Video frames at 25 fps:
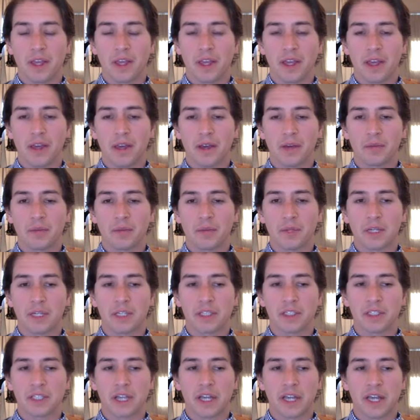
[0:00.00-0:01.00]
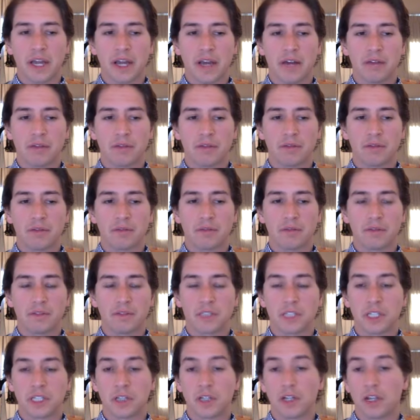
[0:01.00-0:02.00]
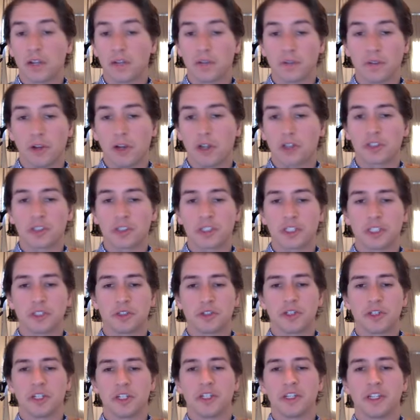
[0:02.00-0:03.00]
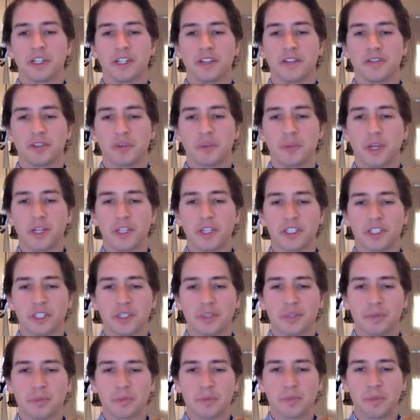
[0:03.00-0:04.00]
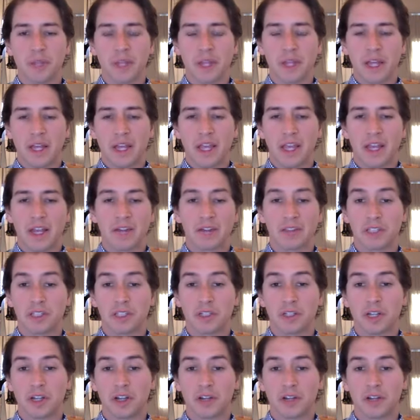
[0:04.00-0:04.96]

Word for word: um, because i have seen a lot of contradictory information and I've seen a lot